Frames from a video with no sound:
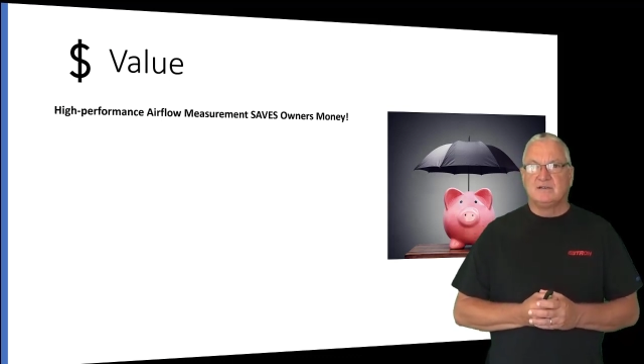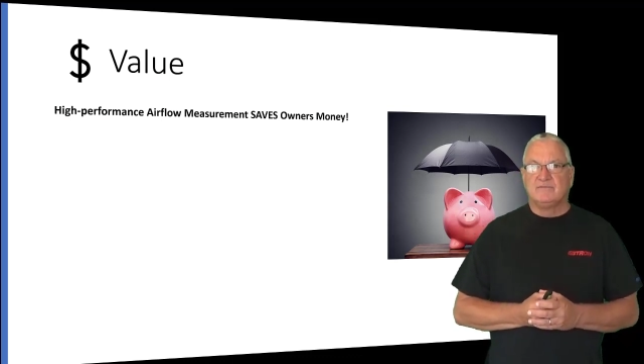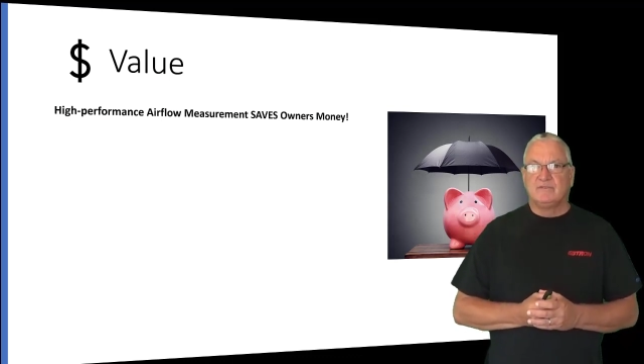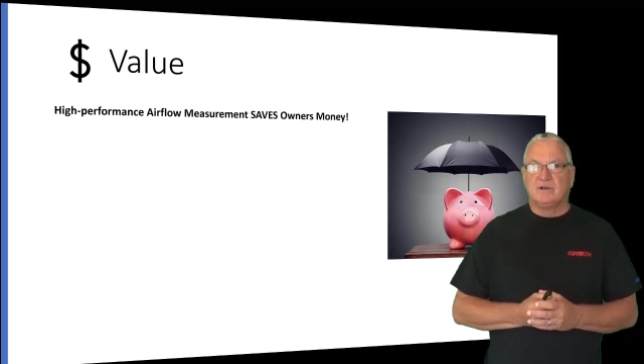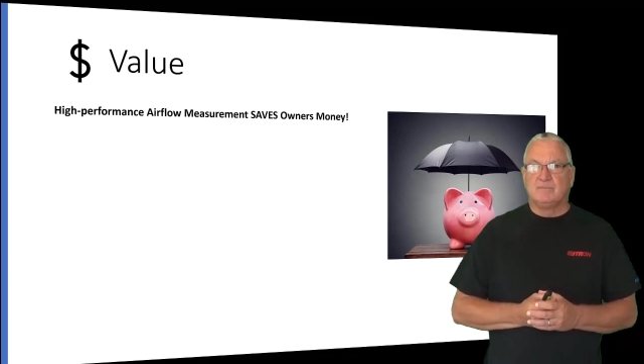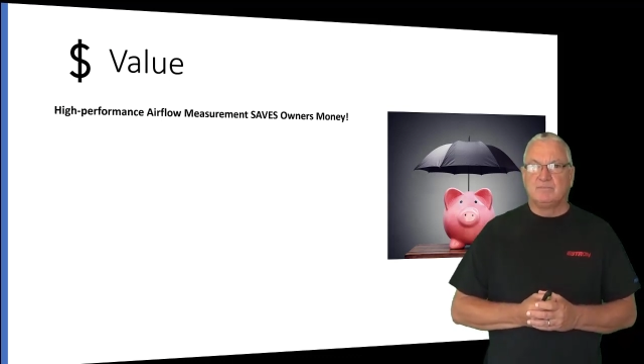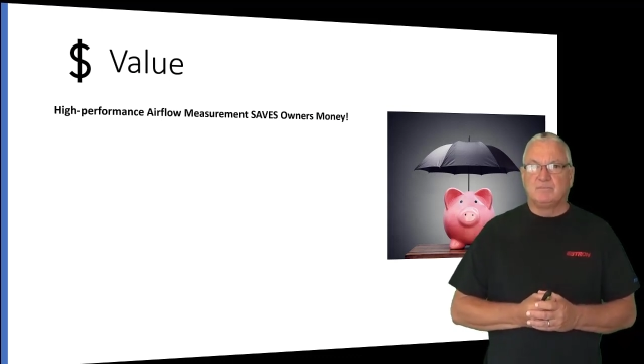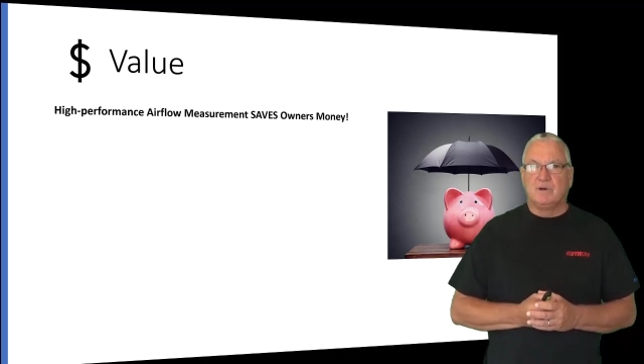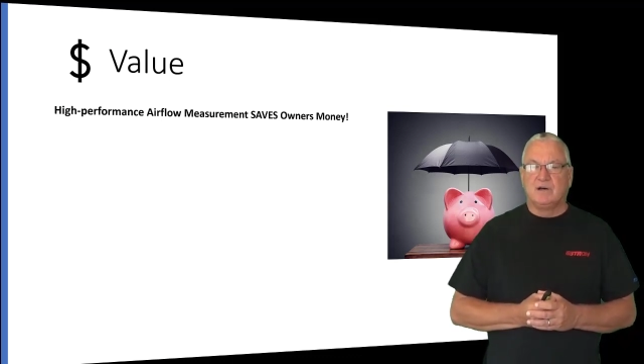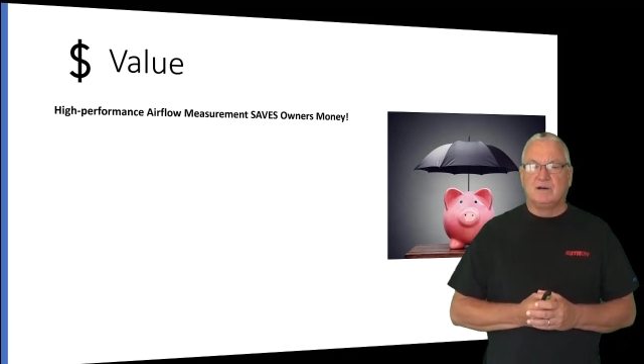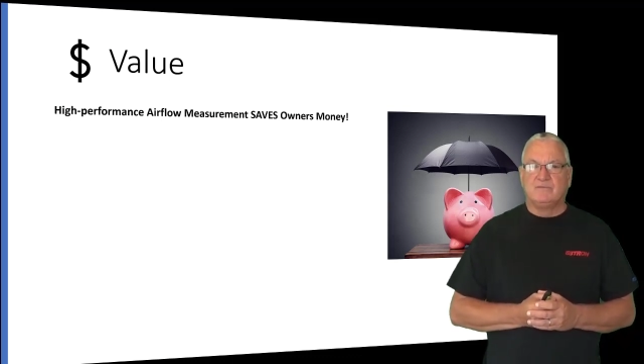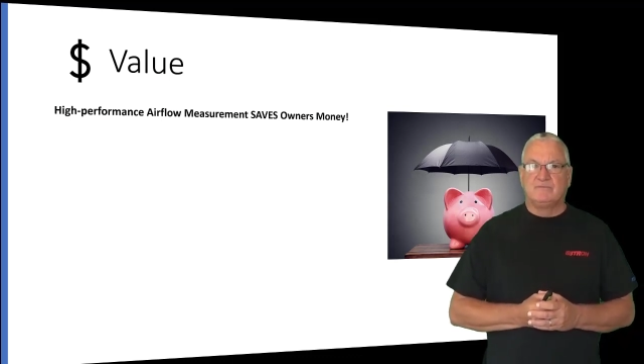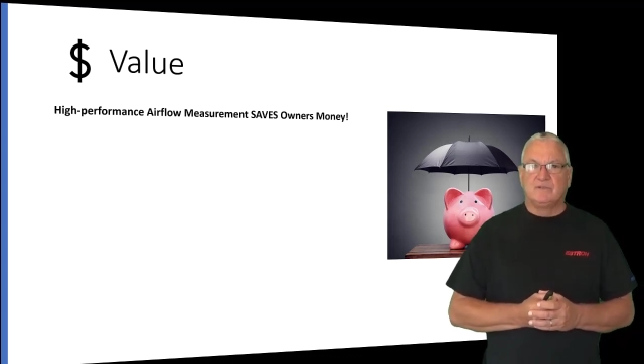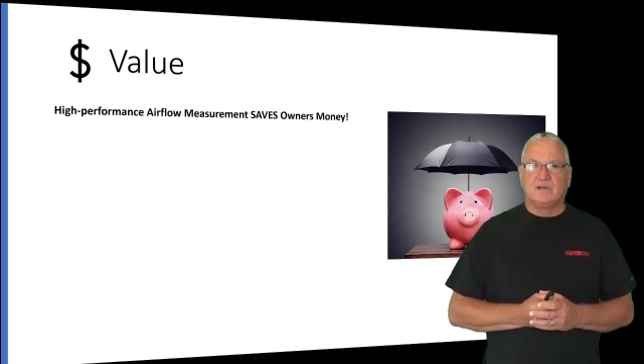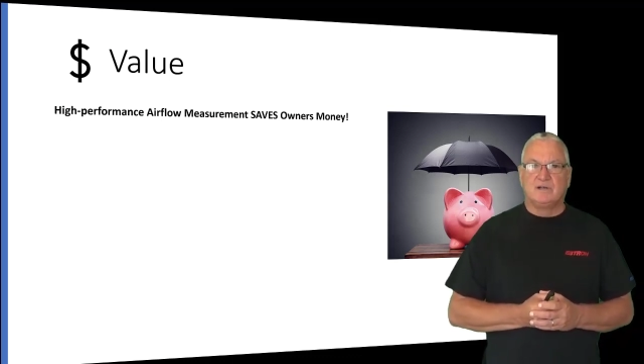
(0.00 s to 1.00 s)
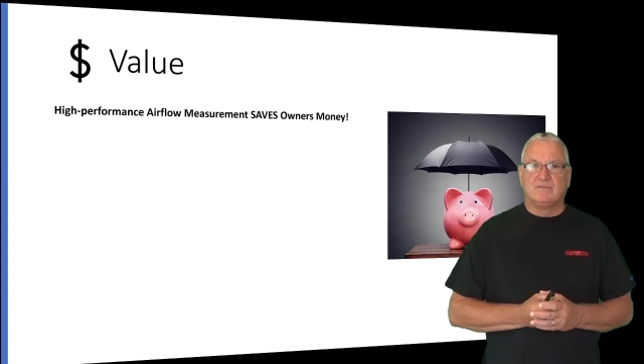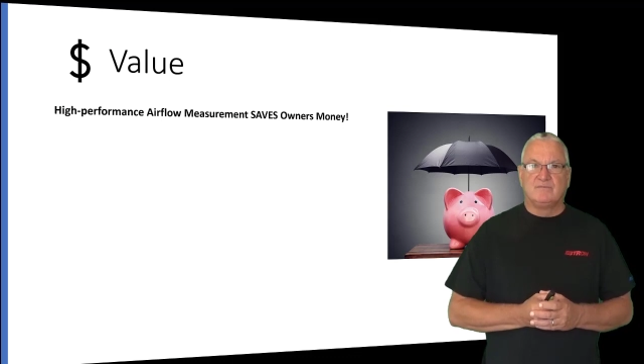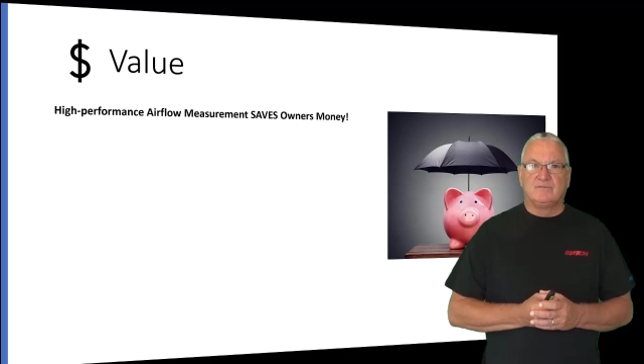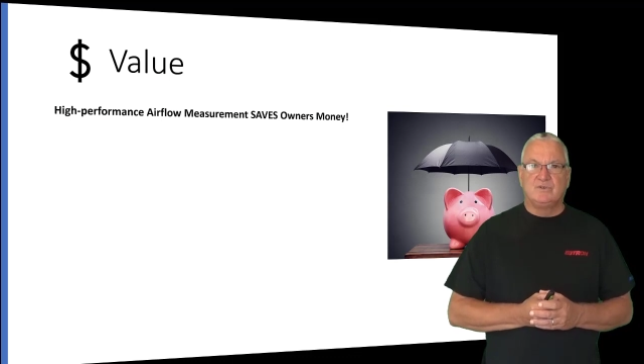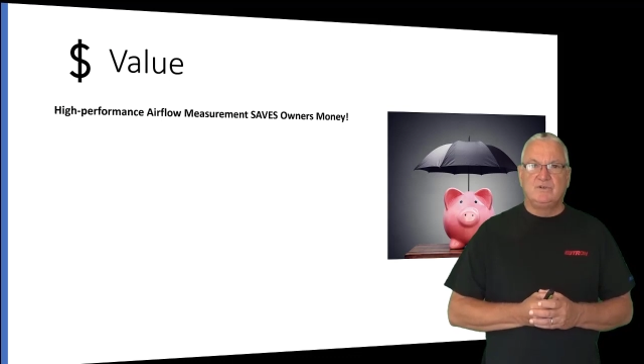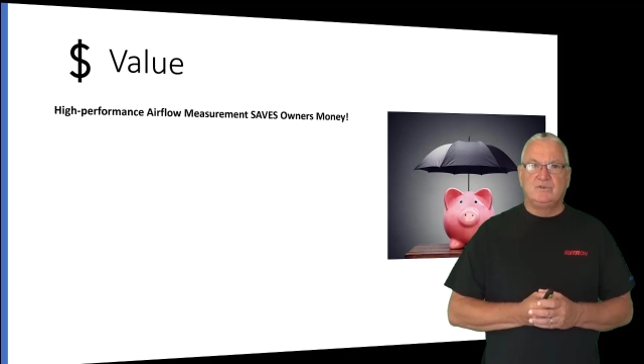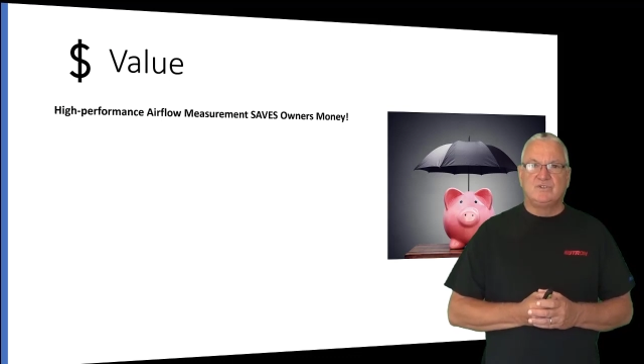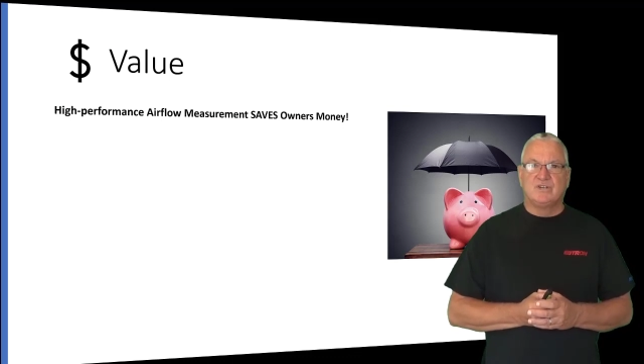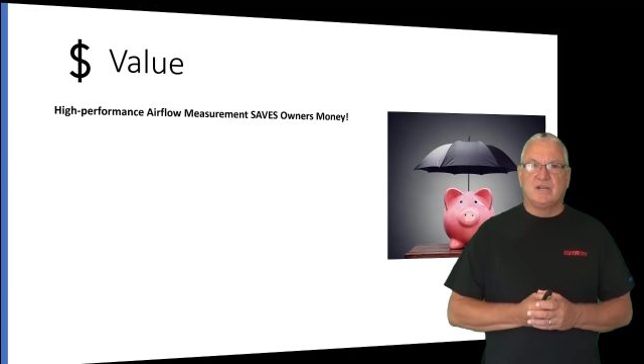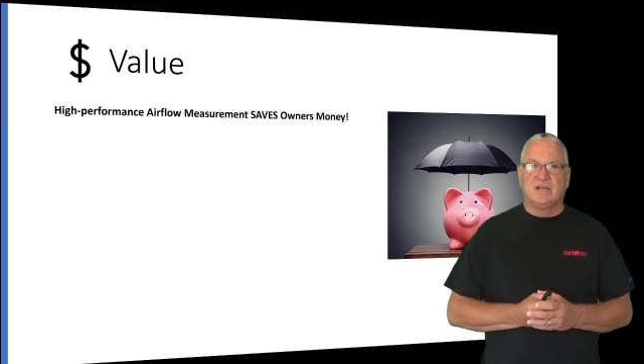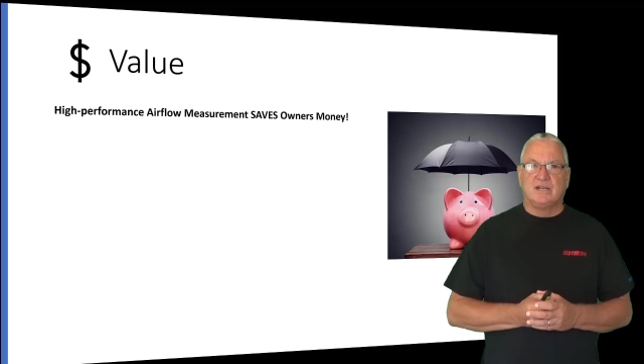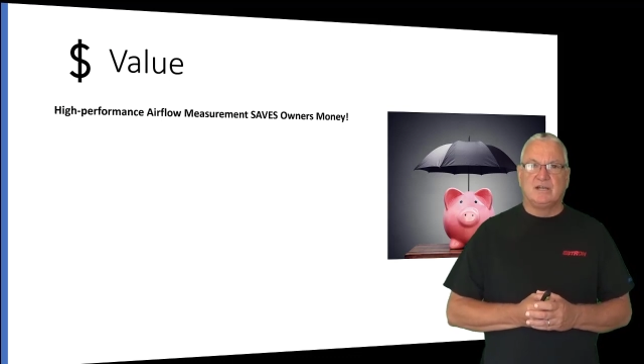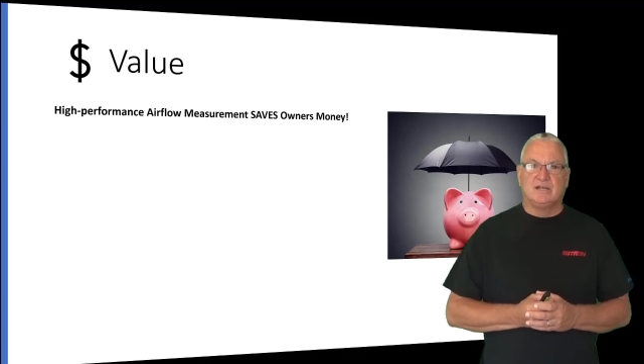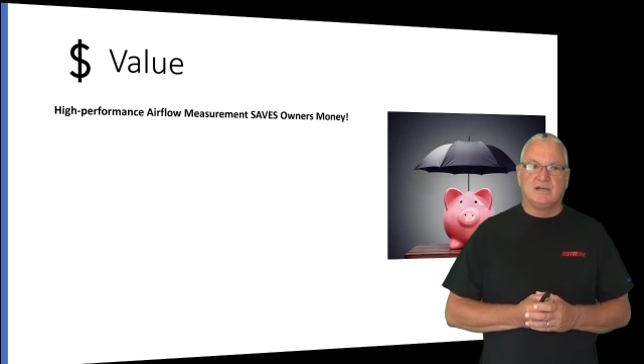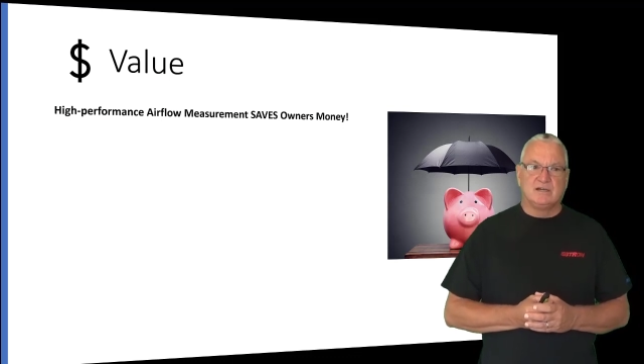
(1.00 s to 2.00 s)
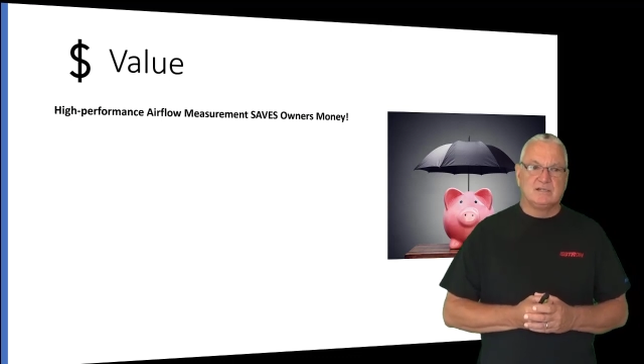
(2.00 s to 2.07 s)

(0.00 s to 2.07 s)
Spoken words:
of the food chain here.